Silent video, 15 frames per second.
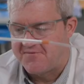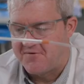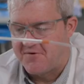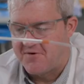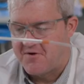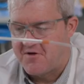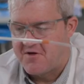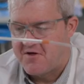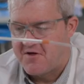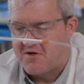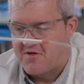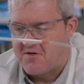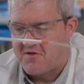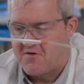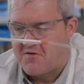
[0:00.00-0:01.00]
for
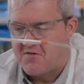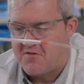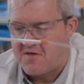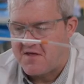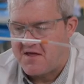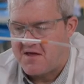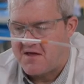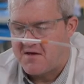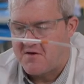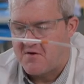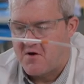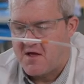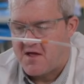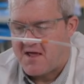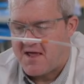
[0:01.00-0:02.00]
the
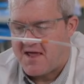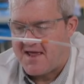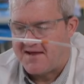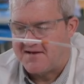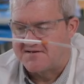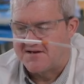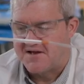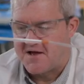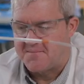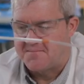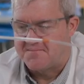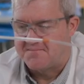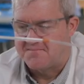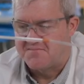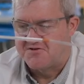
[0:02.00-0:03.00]
ink to
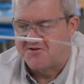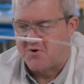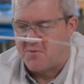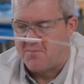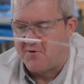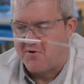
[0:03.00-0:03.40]
come to a